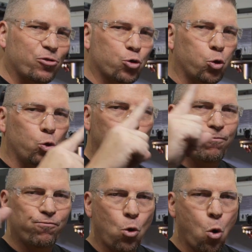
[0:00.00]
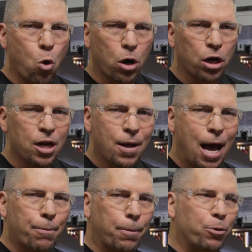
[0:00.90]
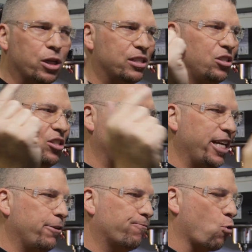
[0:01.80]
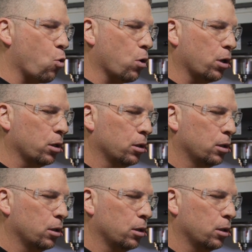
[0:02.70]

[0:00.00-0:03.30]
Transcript: it's tool four, I'm gonna put a D4.